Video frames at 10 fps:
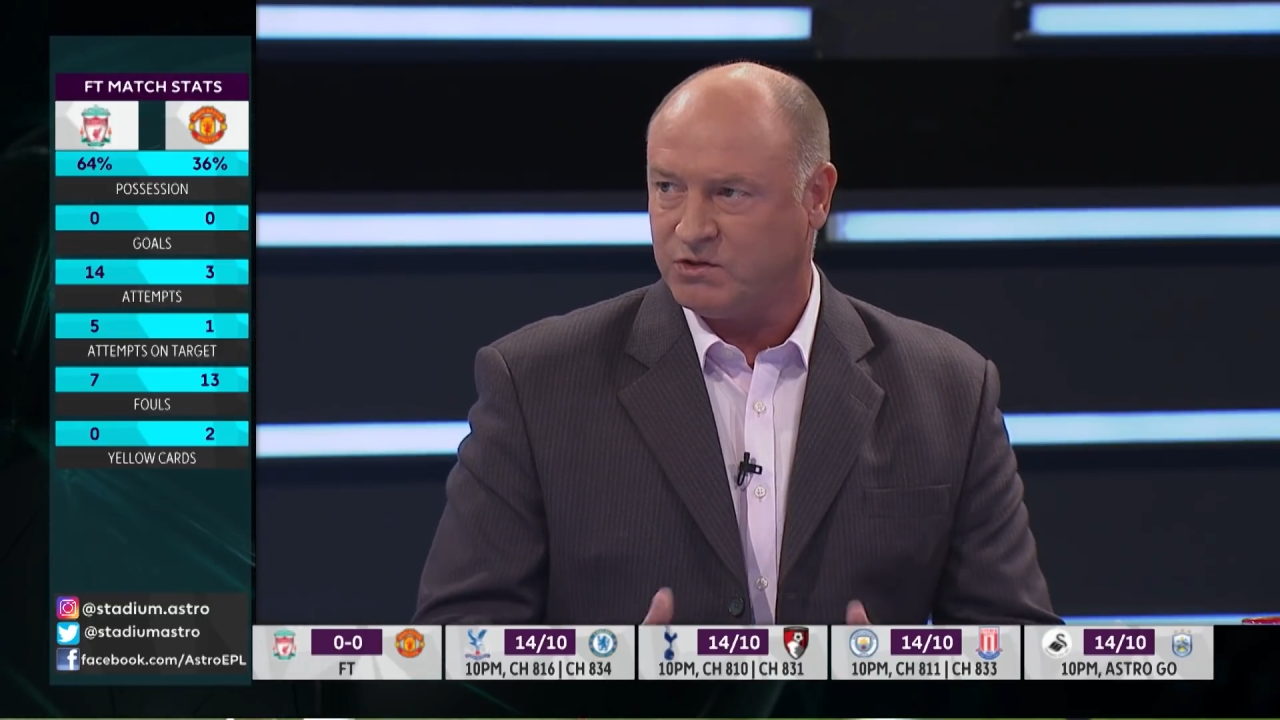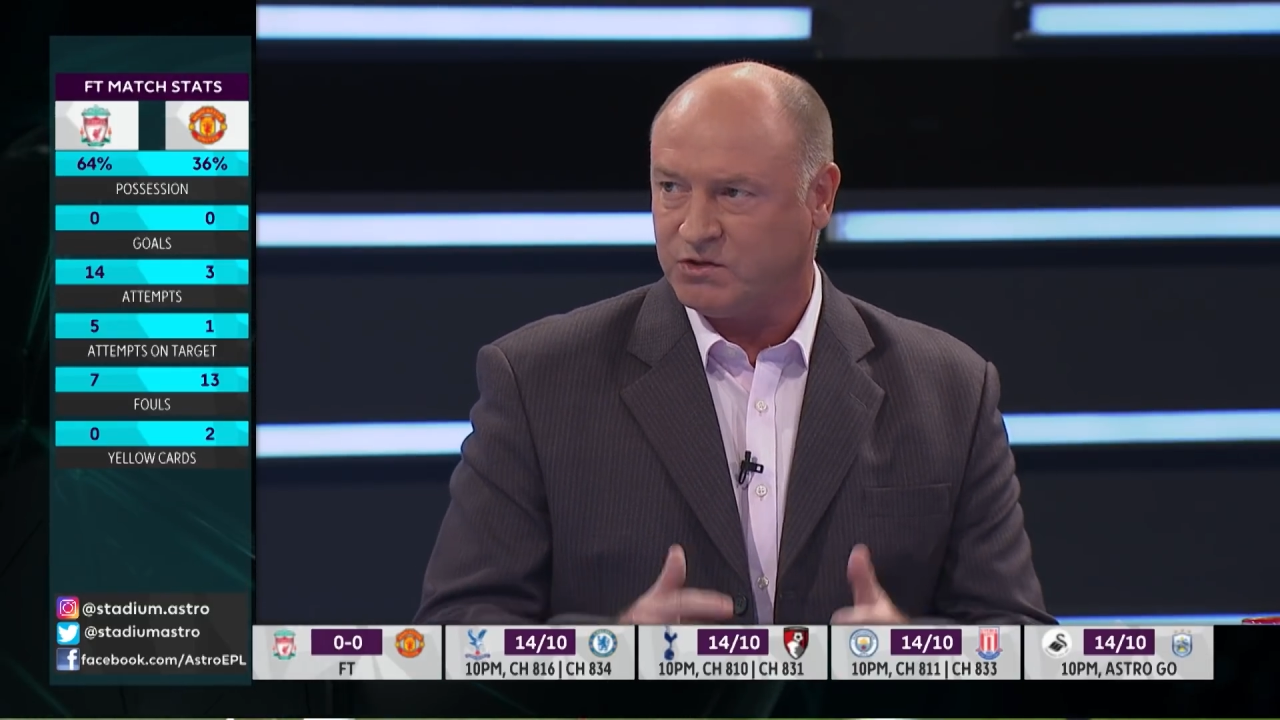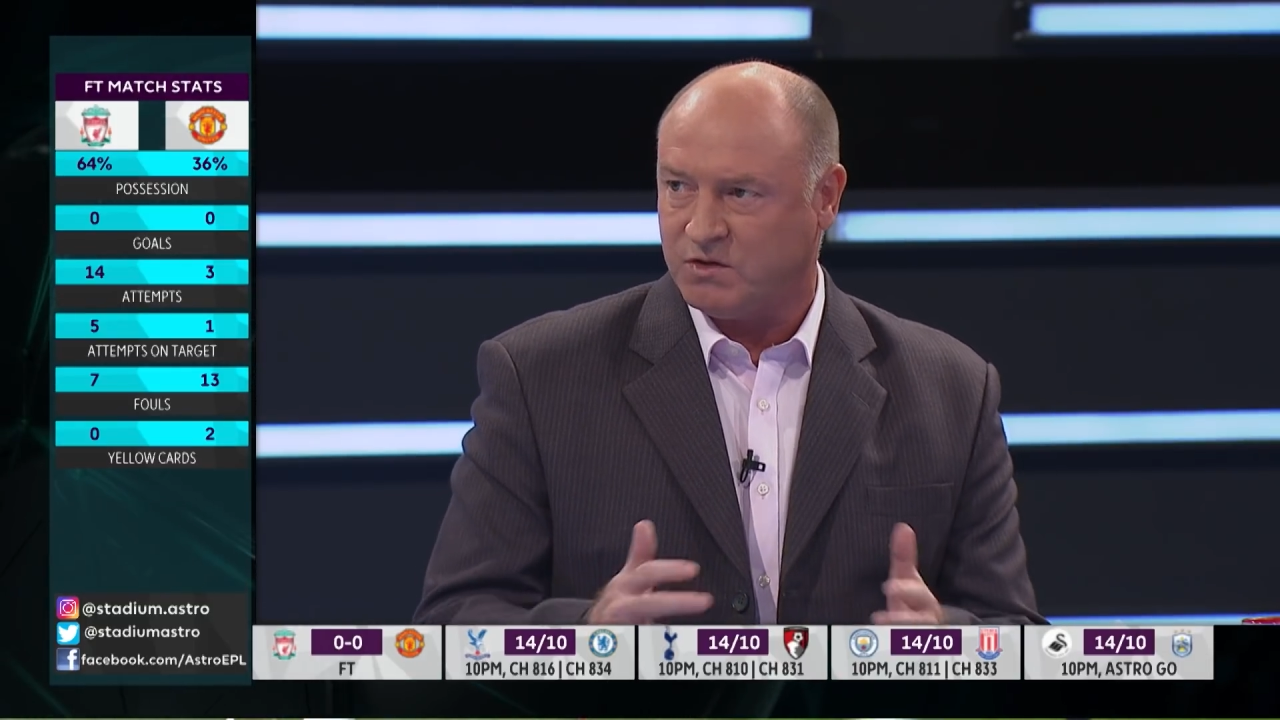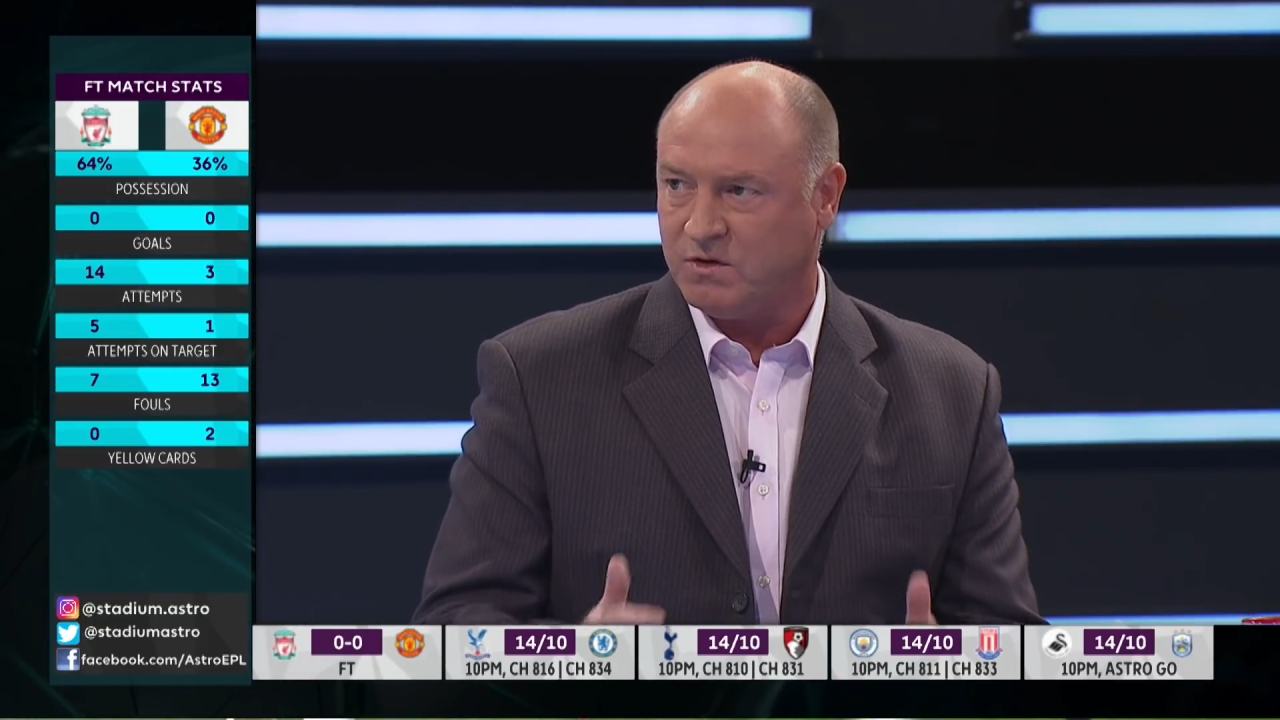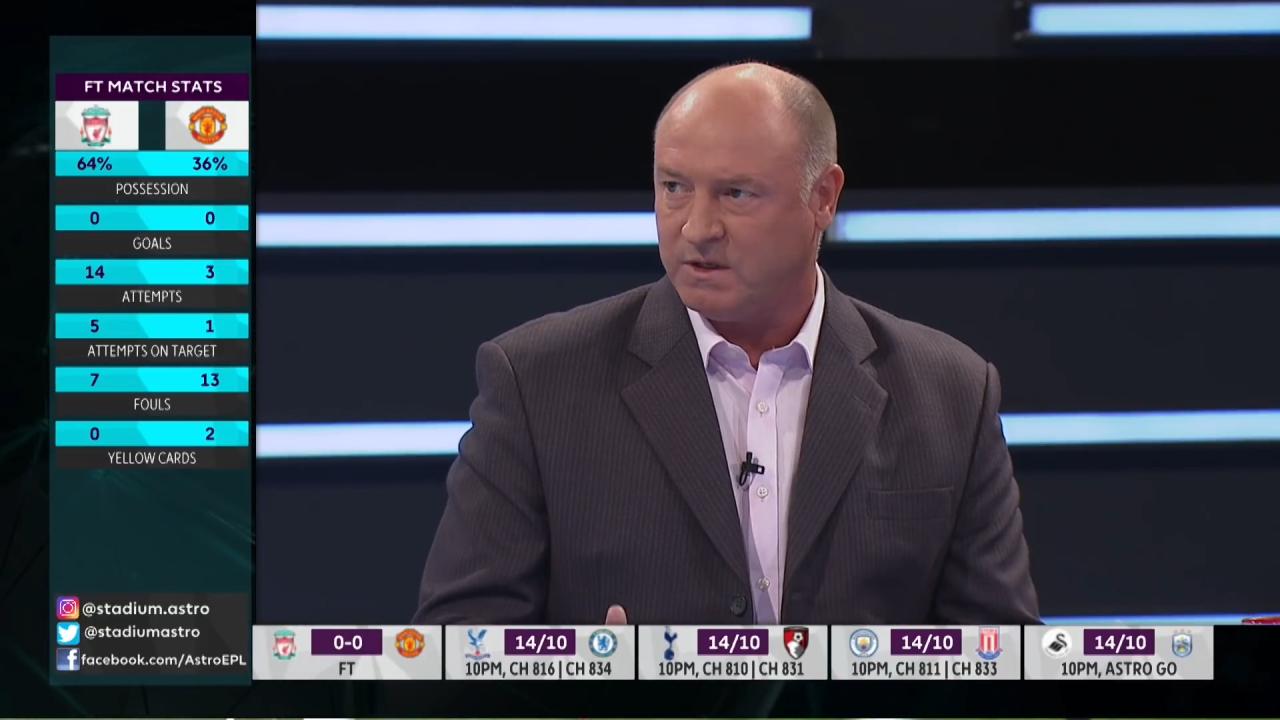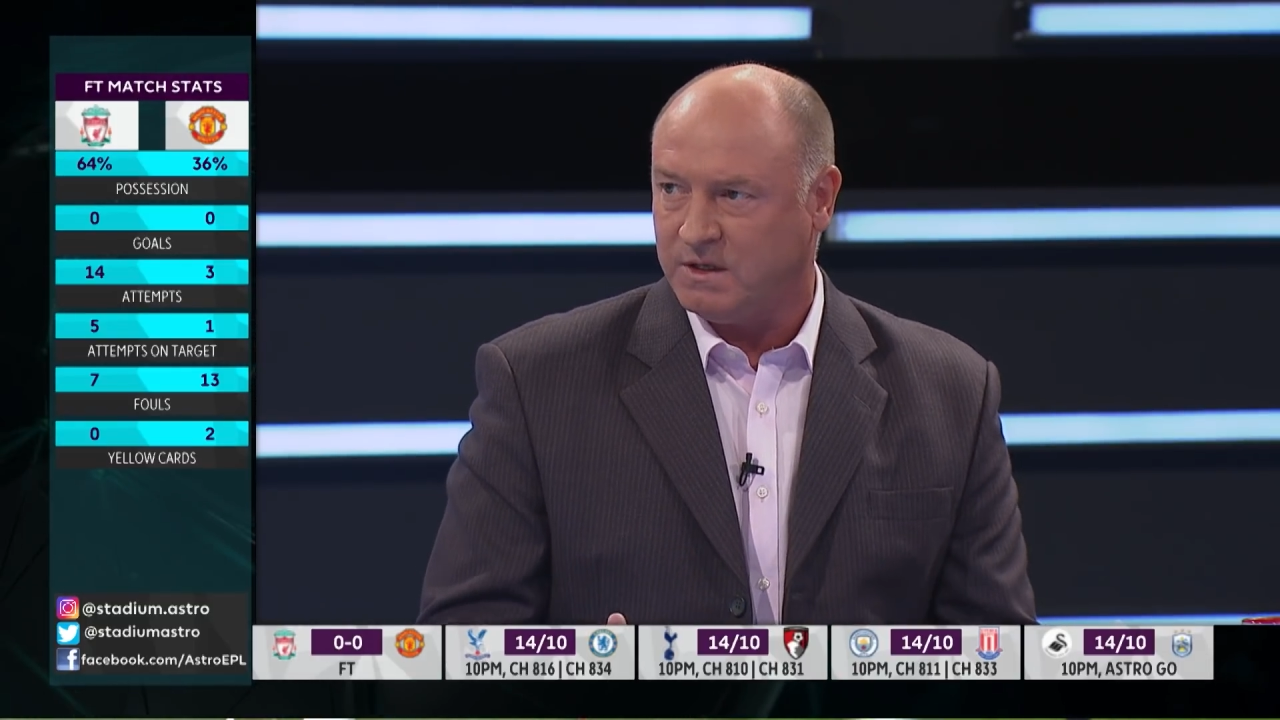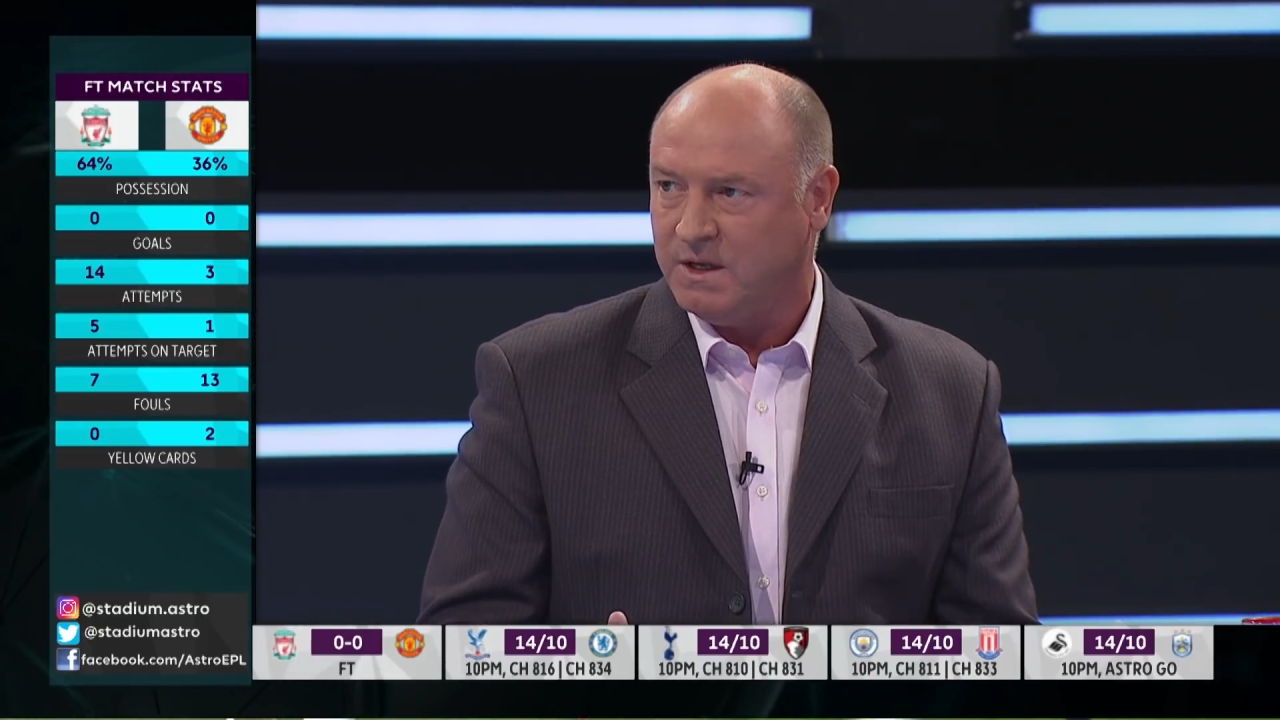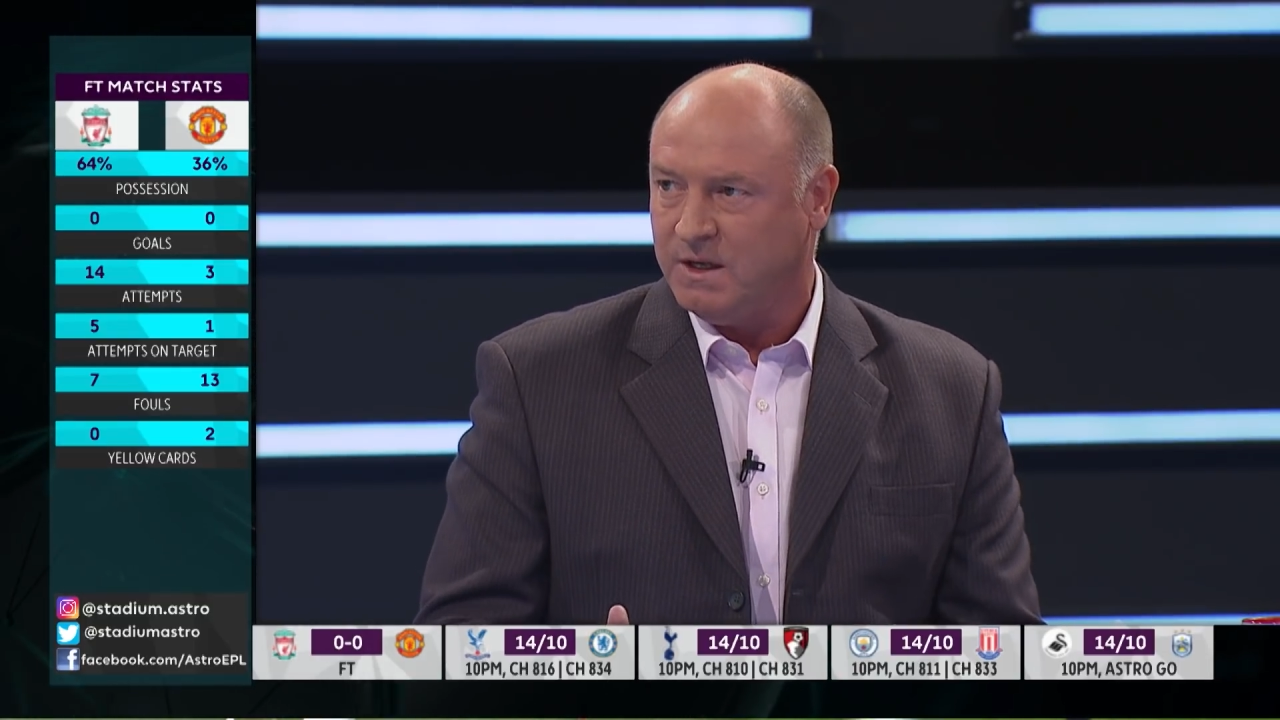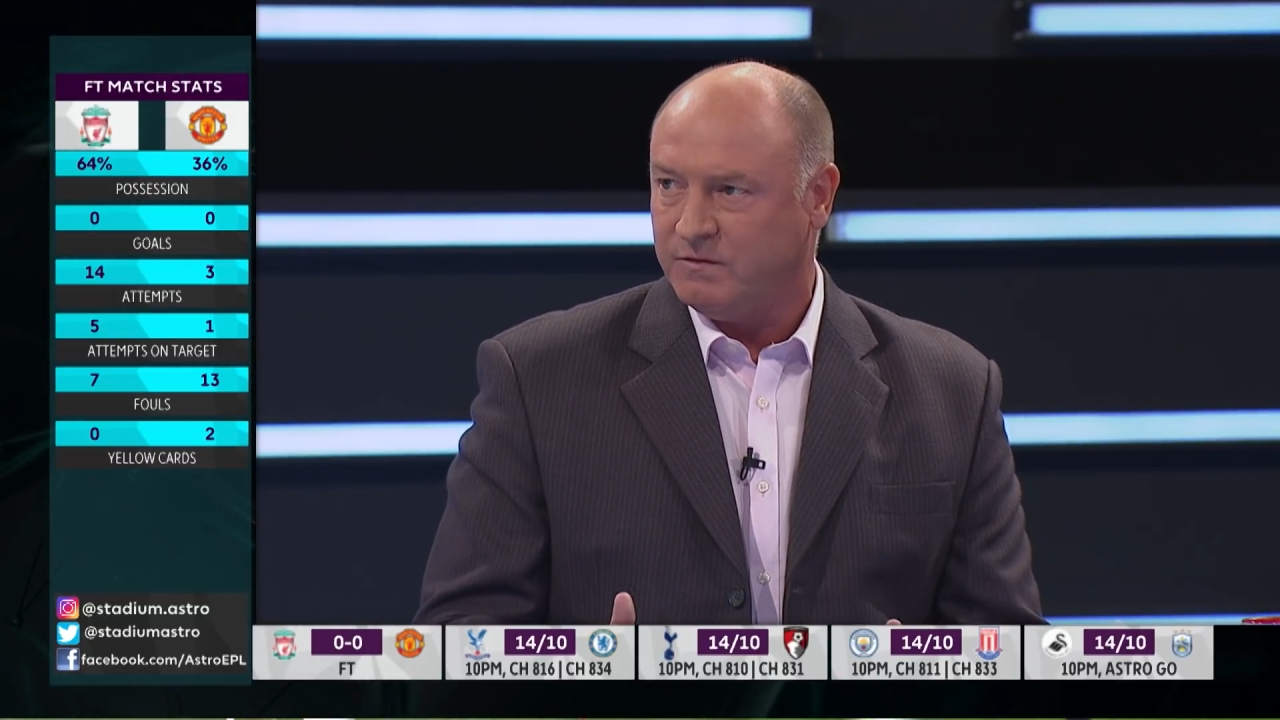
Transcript: how strong and